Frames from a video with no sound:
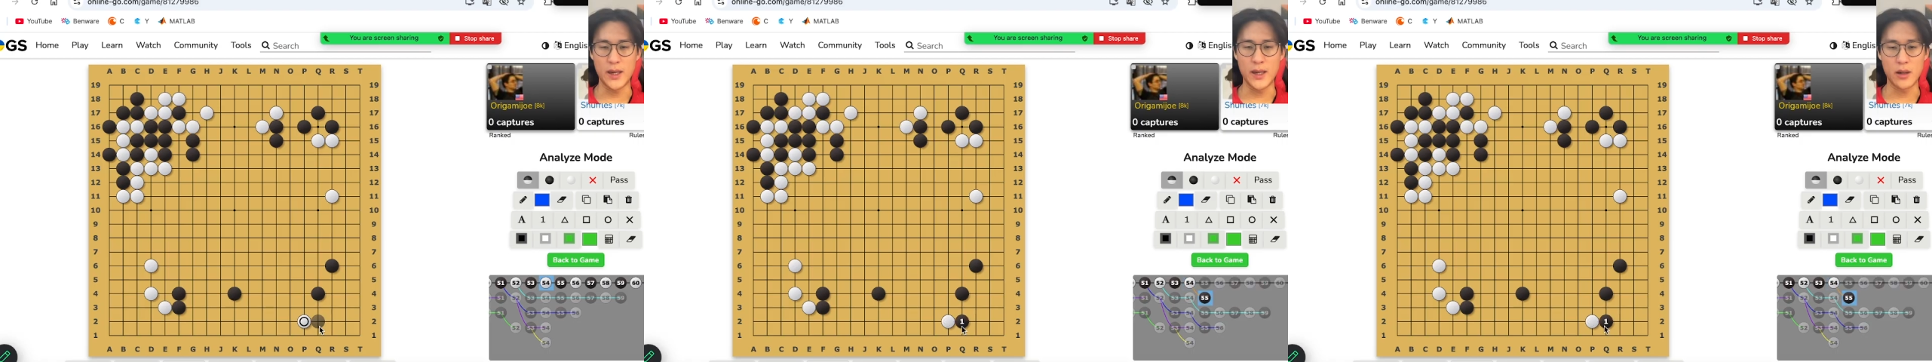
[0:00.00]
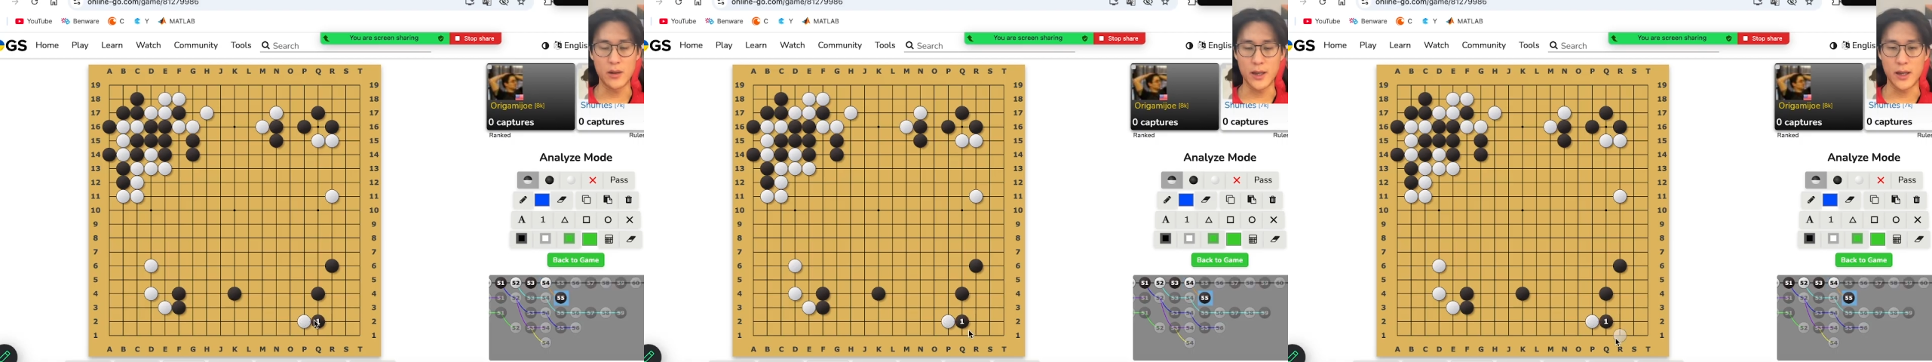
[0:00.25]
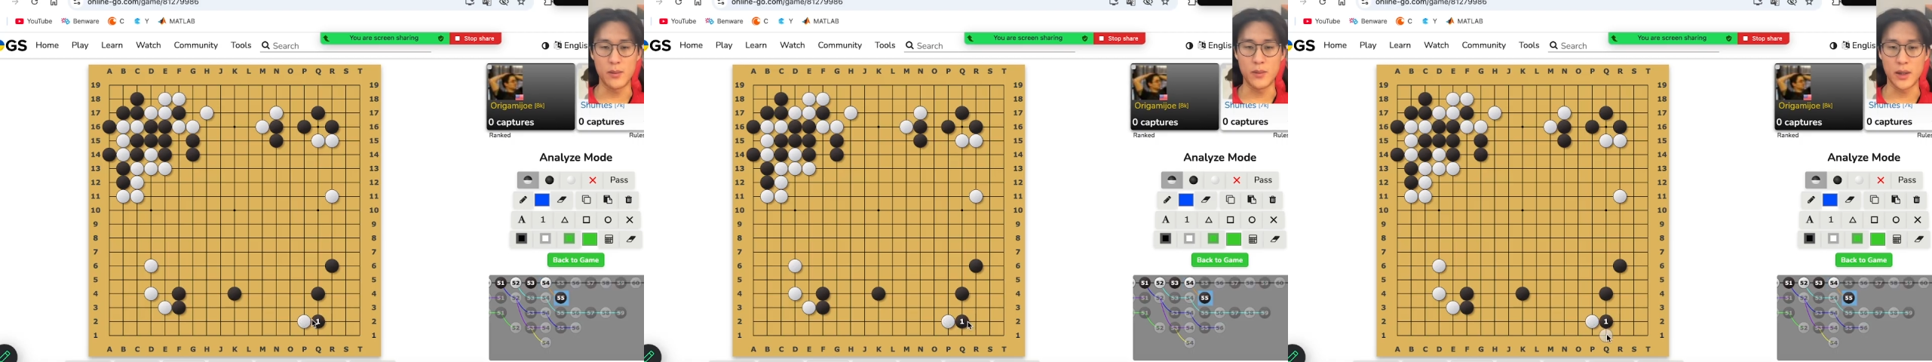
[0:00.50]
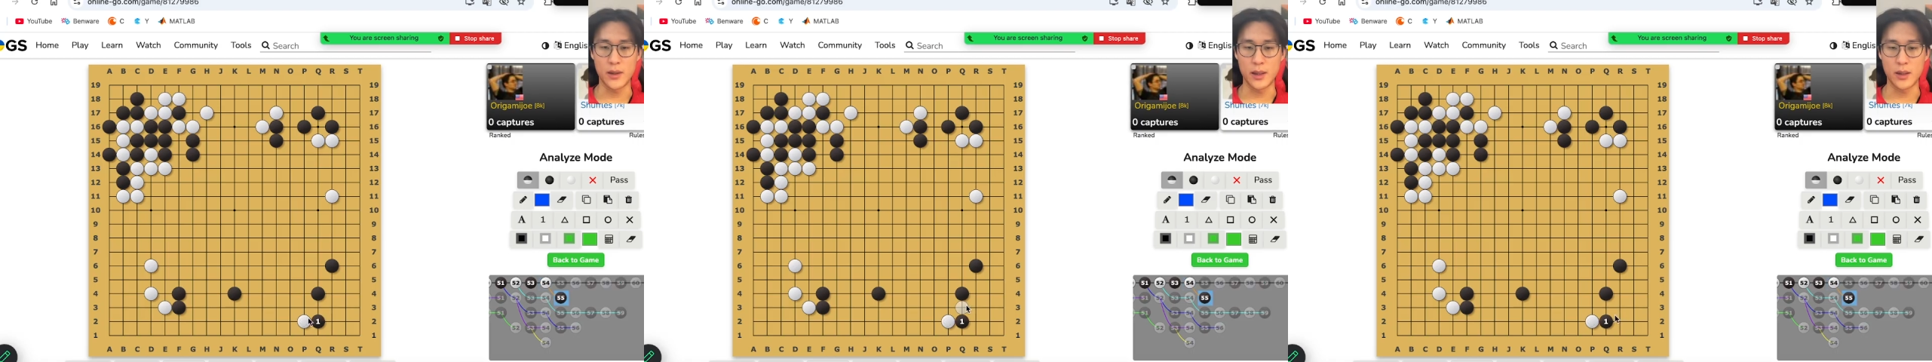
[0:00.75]
out of 10,
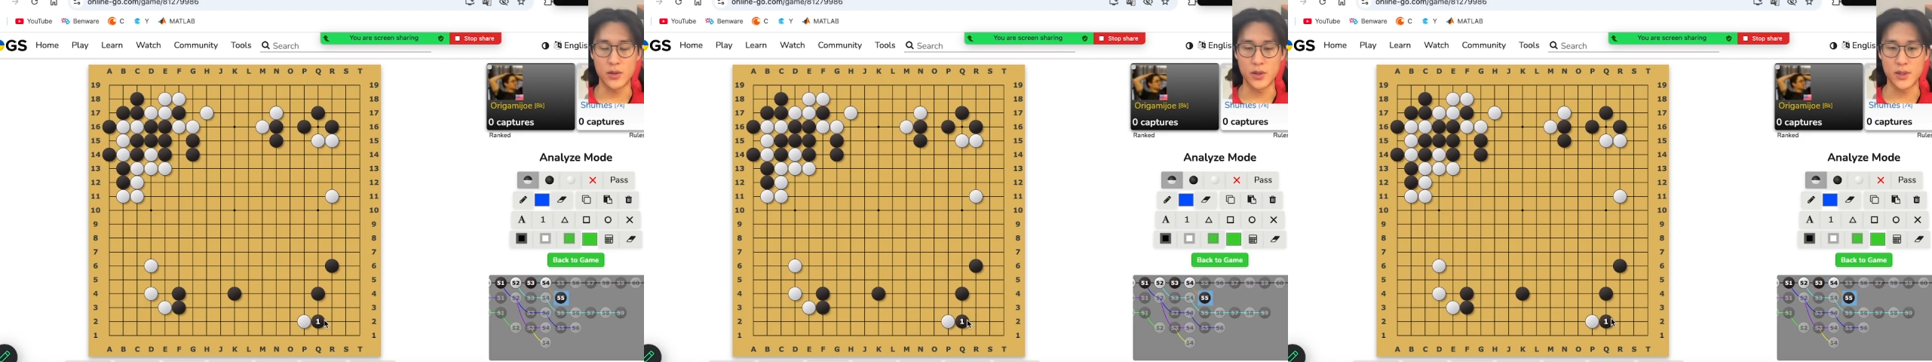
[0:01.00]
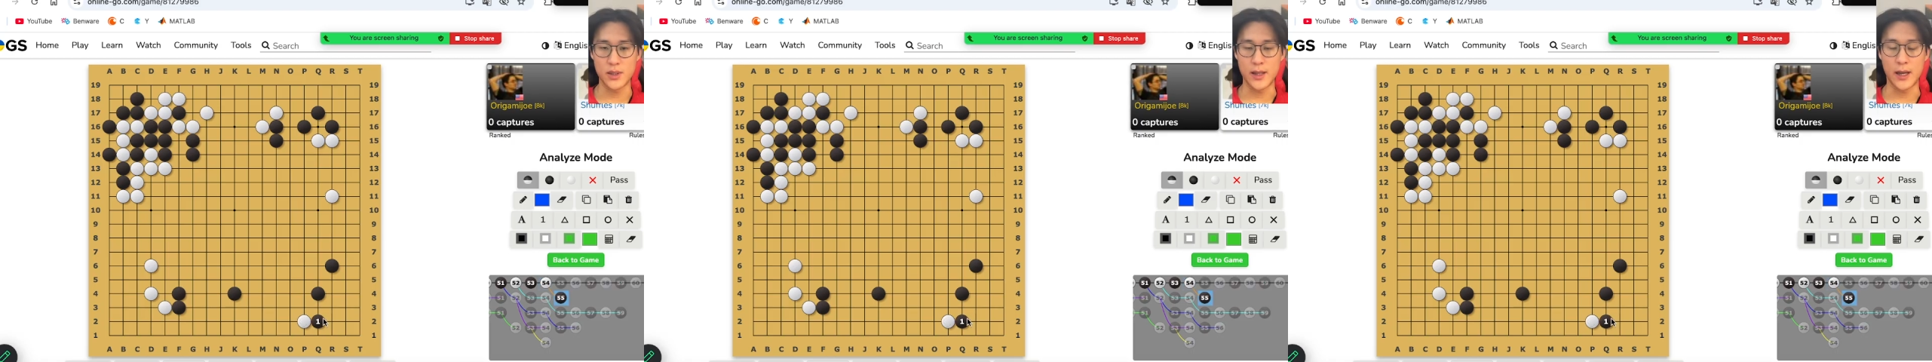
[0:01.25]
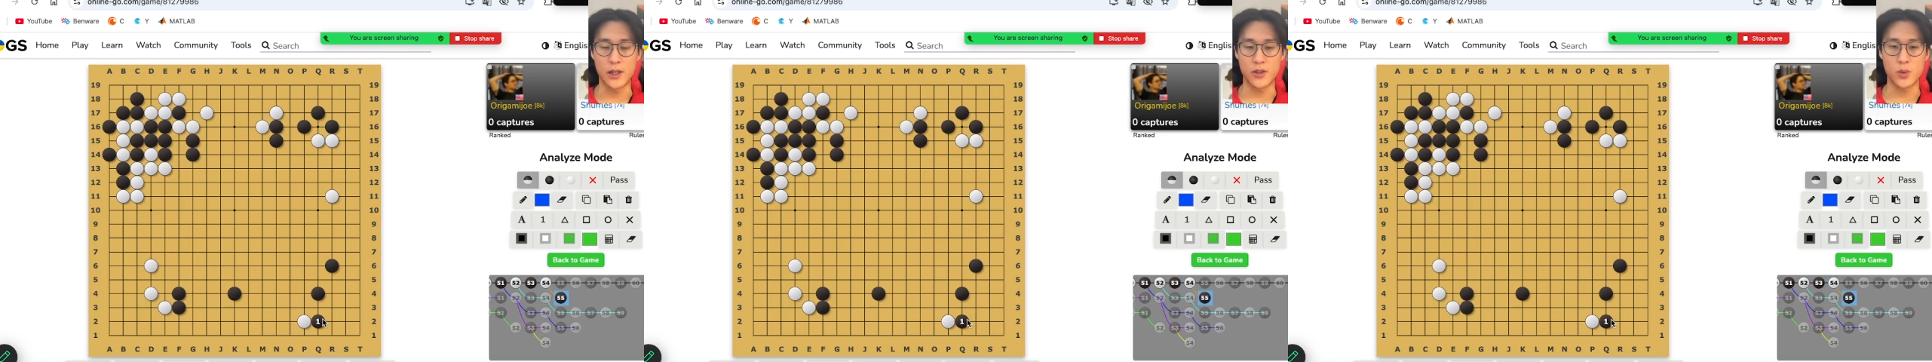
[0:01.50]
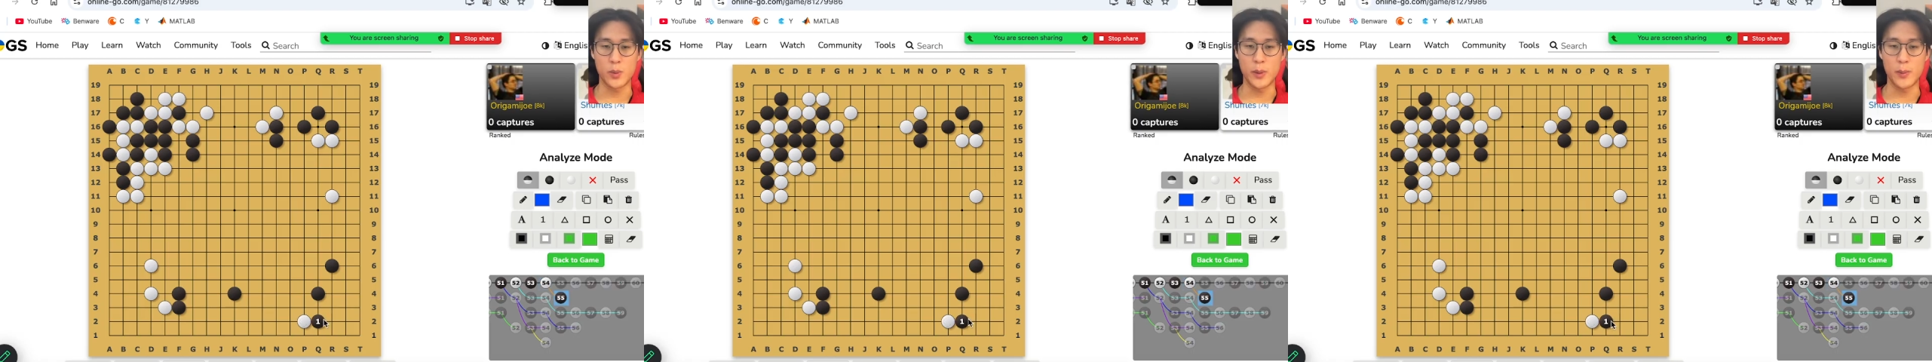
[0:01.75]
I think just
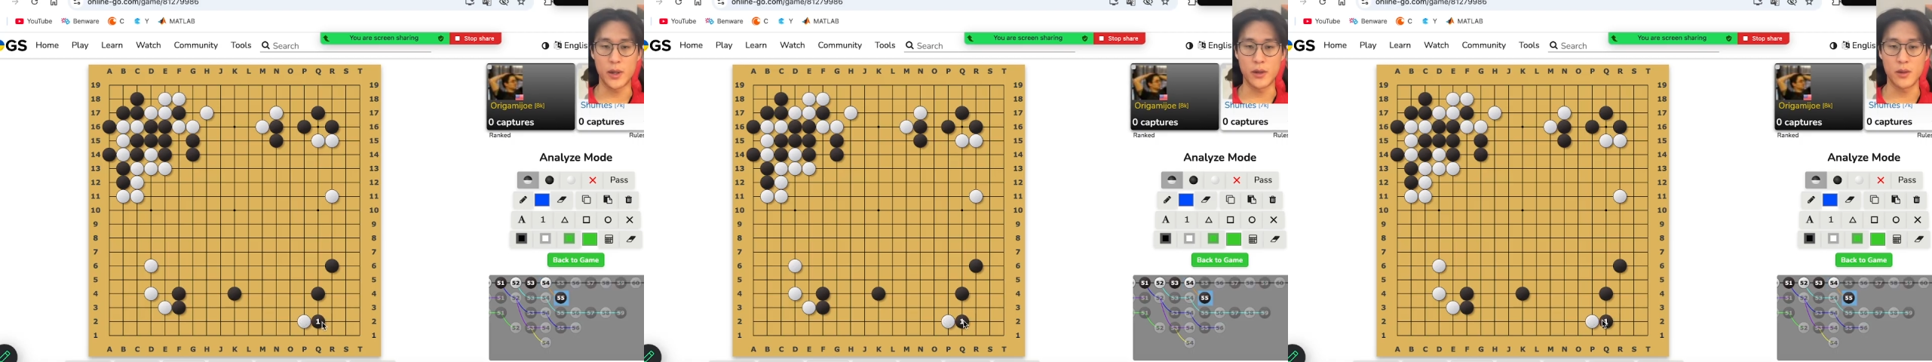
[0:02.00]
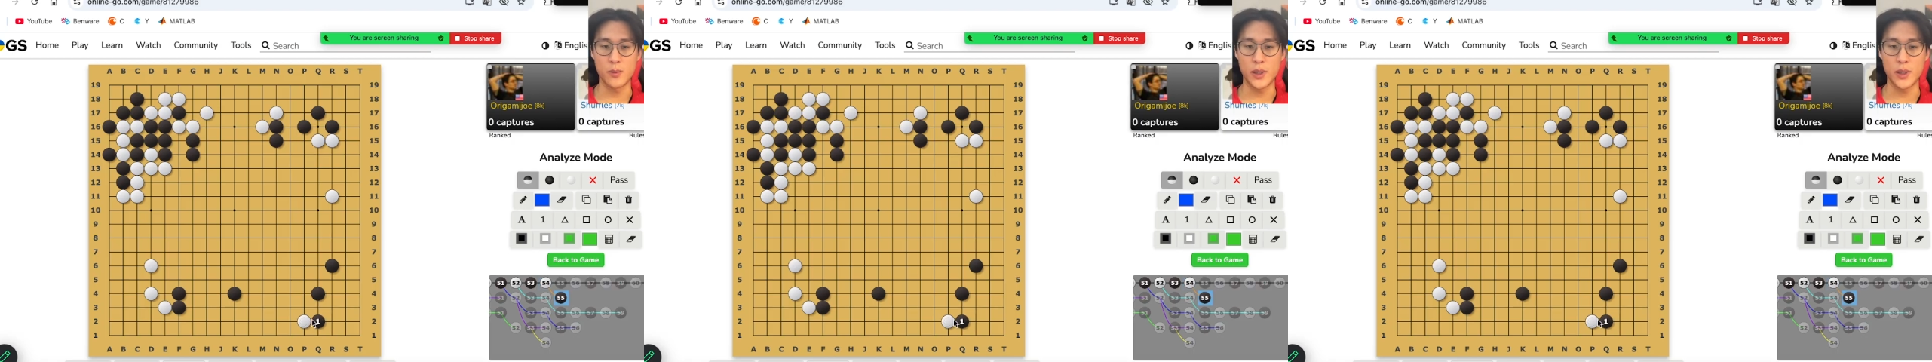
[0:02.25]
attached will be better